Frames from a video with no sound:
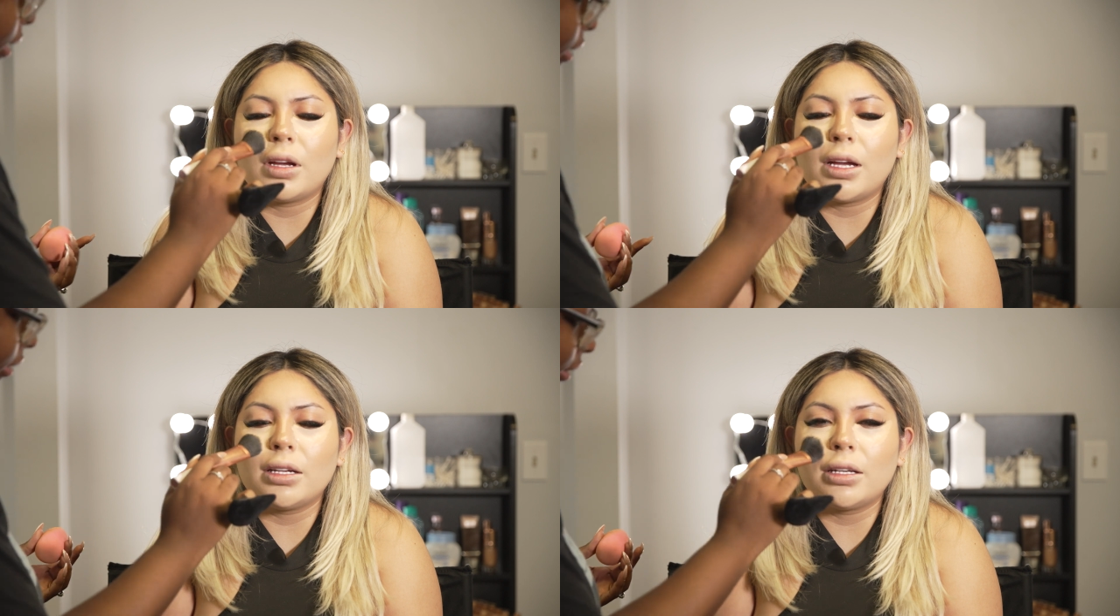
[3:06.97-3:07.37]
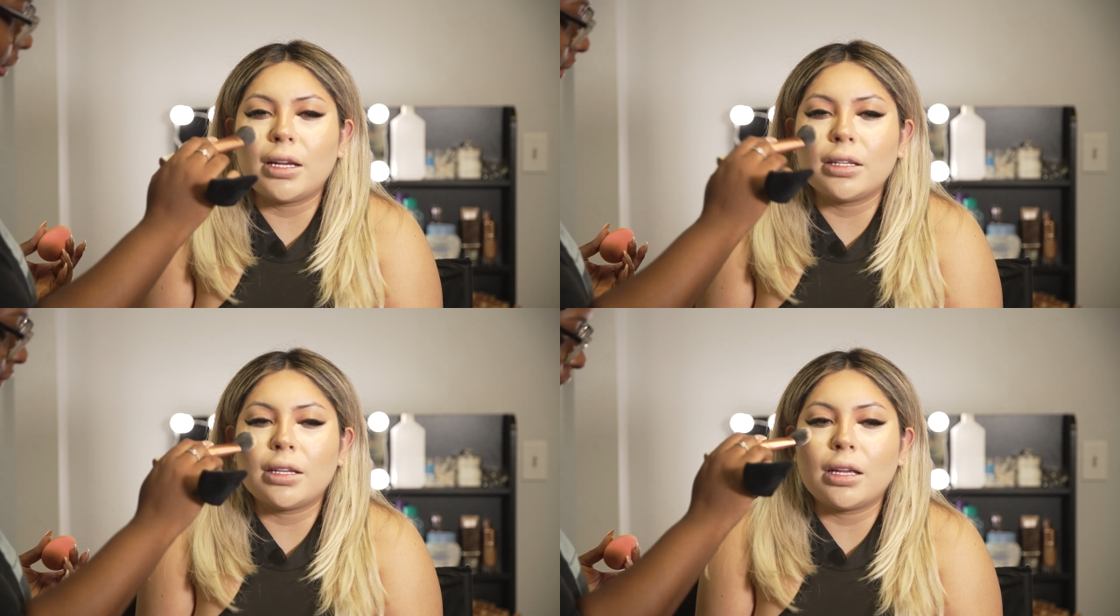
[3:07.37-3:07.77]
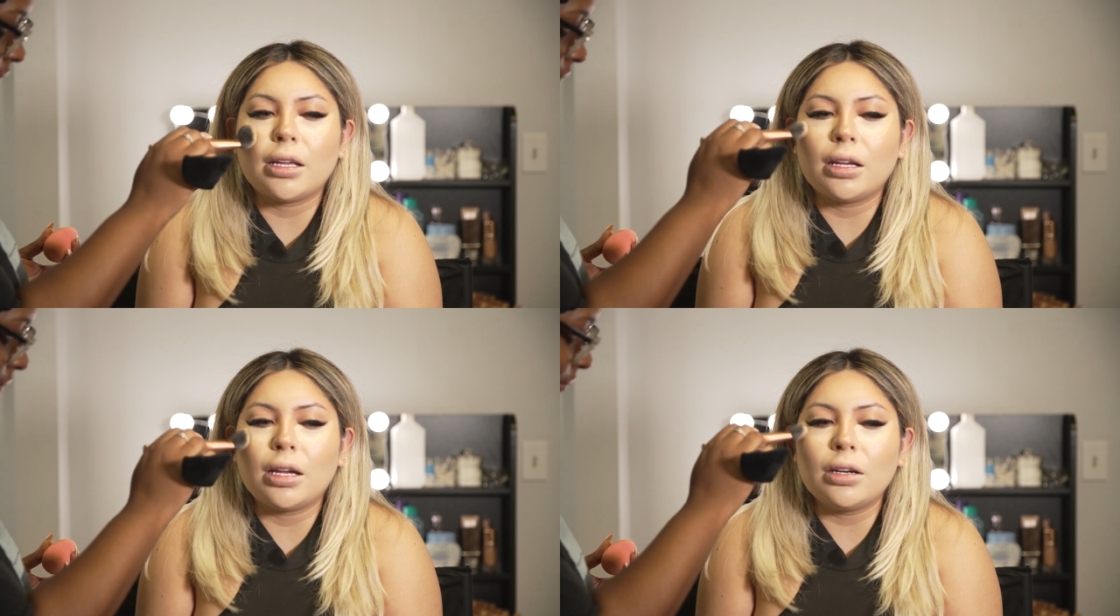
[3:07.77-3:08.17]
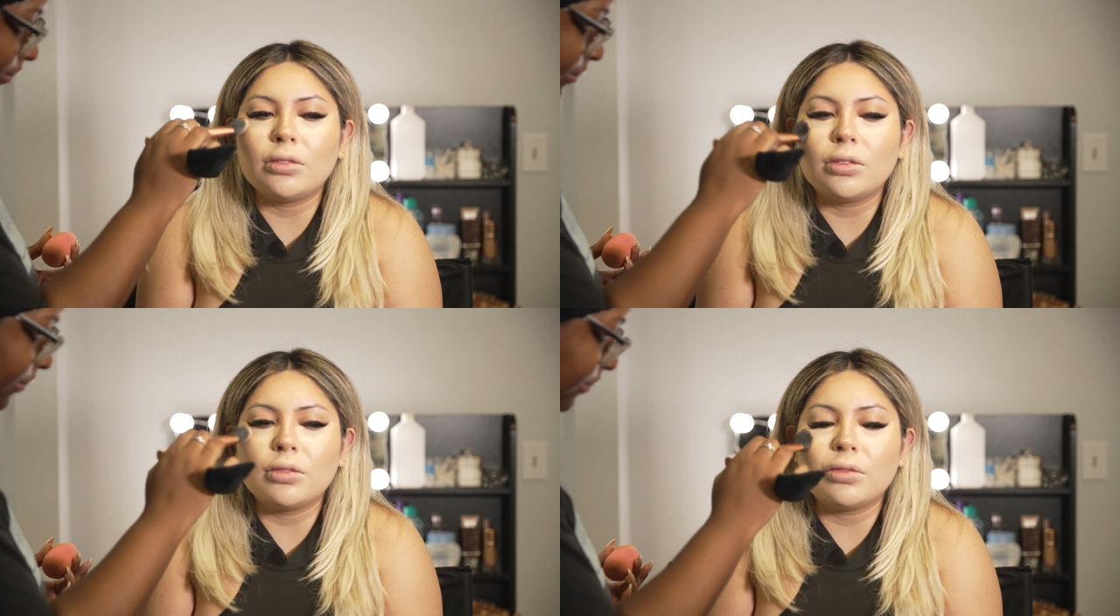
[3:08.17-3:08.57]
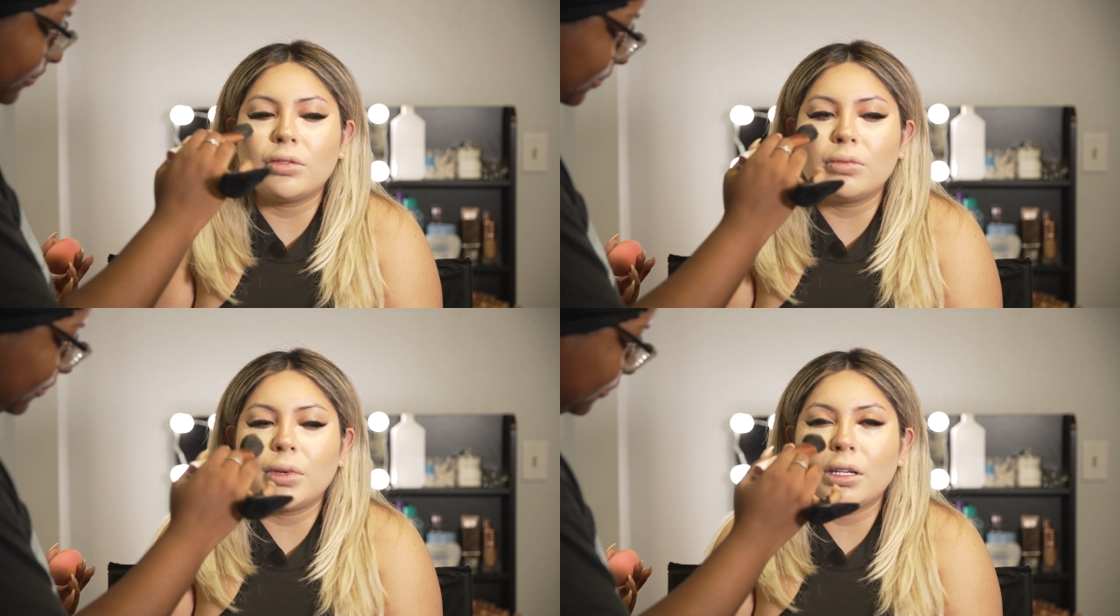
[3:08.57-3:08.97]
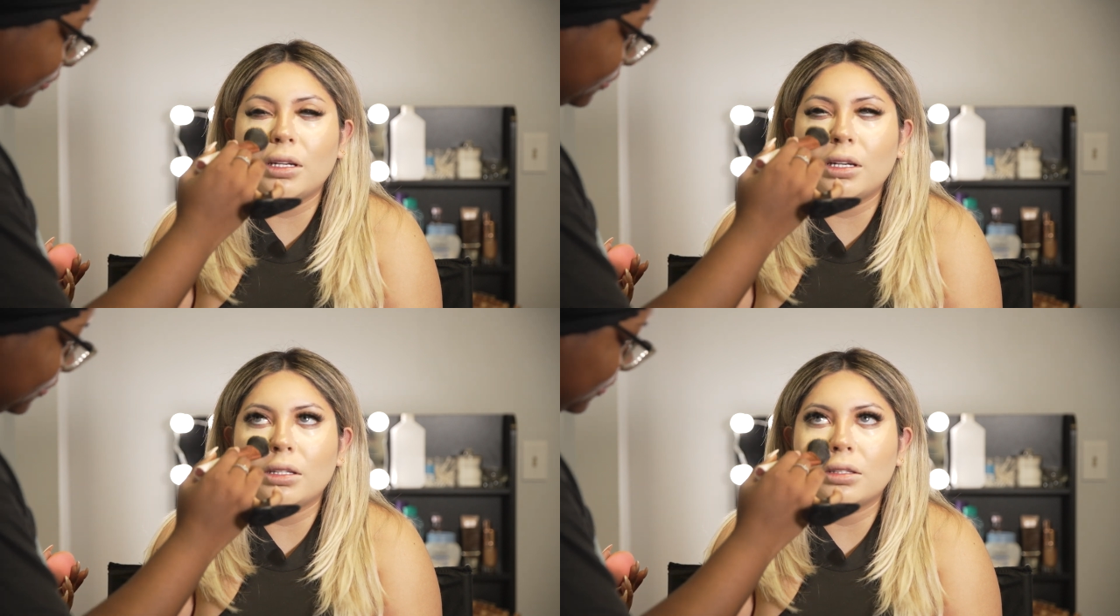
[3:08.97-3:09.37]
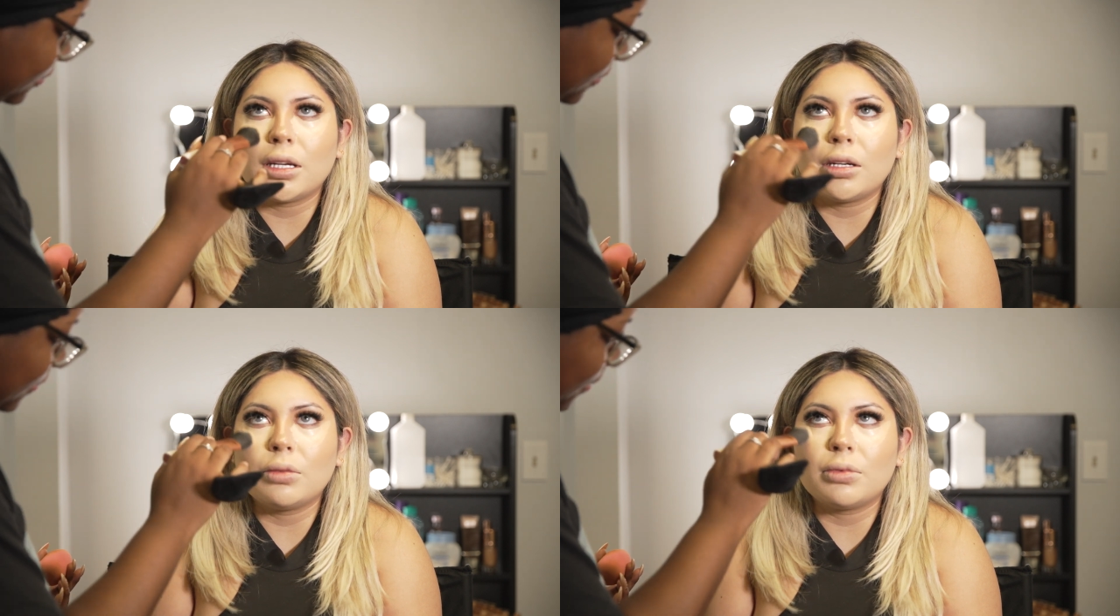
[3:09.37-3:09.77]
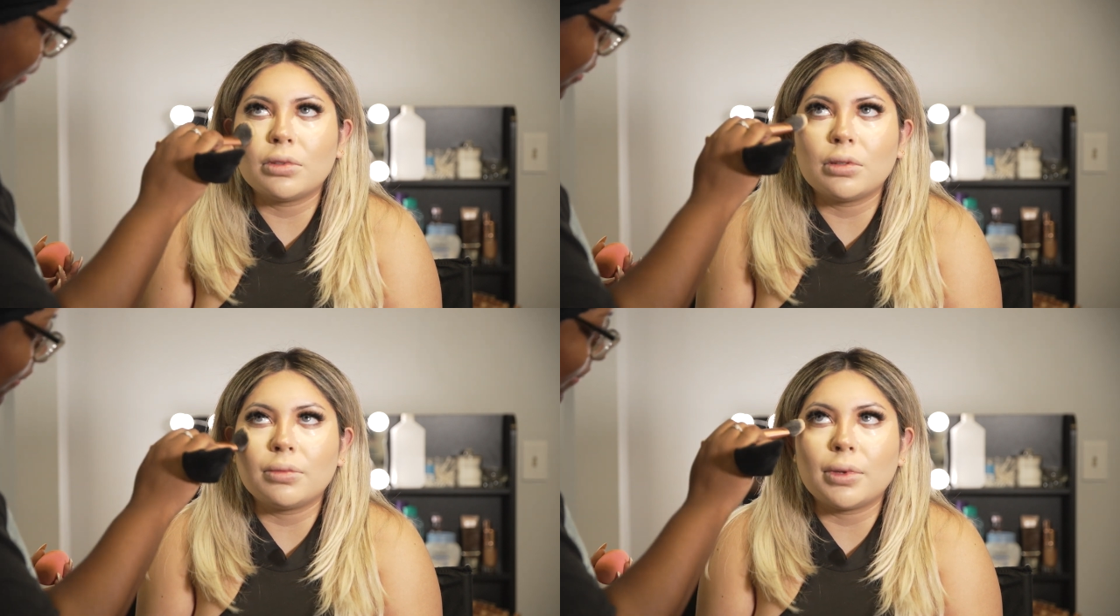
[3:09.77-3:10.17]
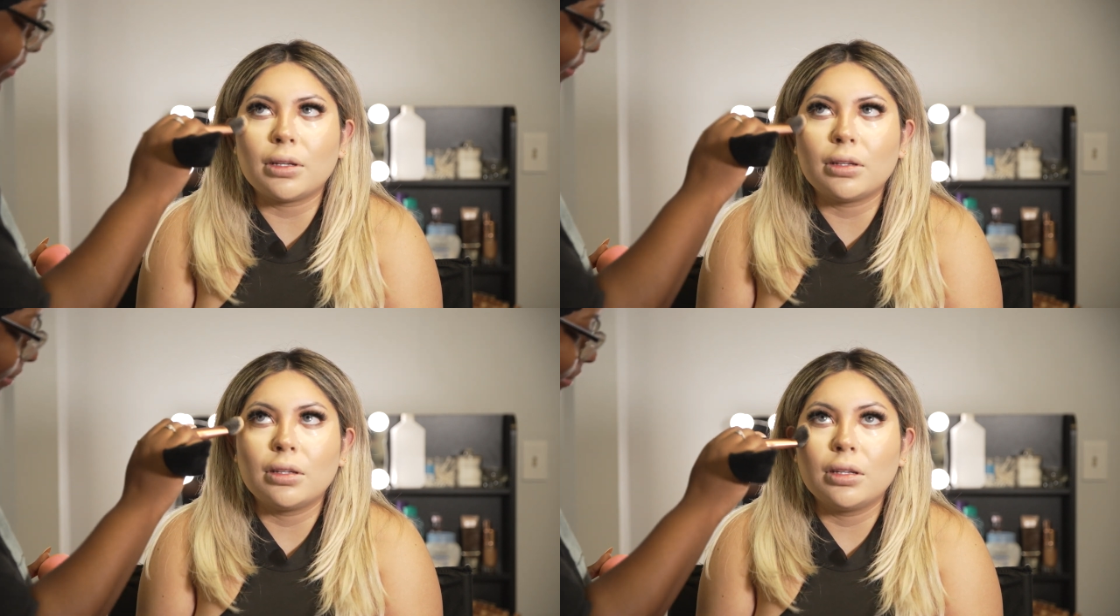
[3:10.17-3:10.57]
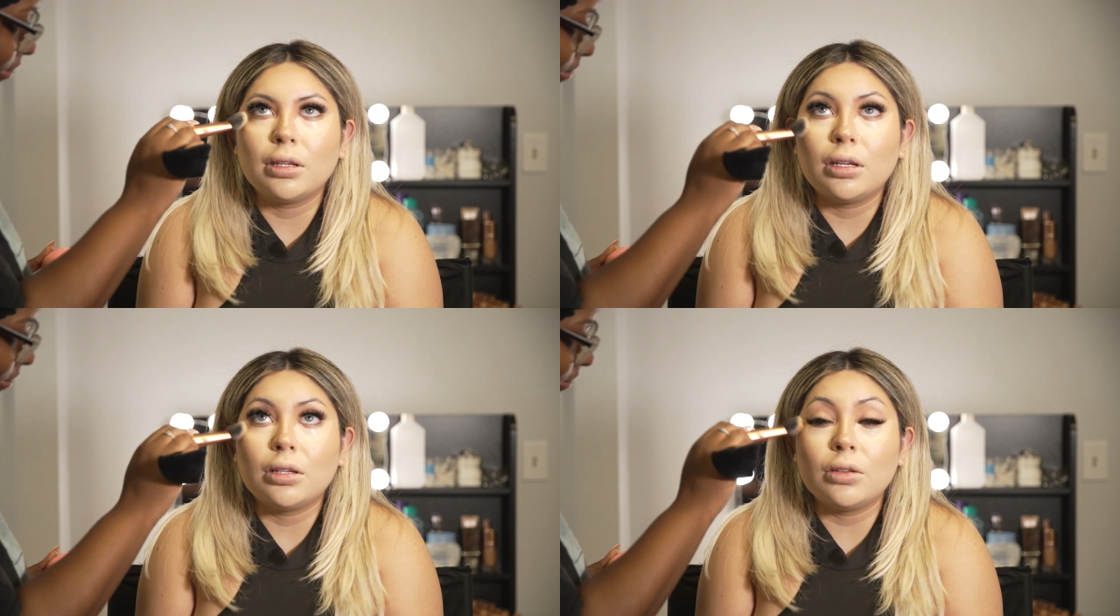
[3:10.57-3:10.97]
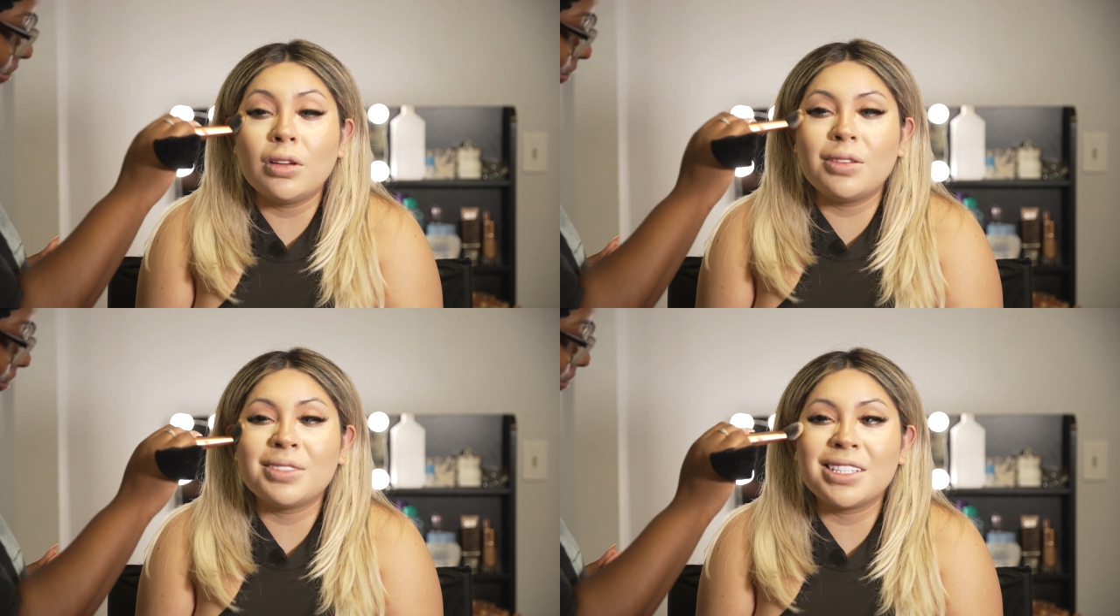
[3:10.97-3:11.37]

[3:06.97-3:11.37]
And when I go to blend out underneath the eyes, I like to use my foundation brush just to like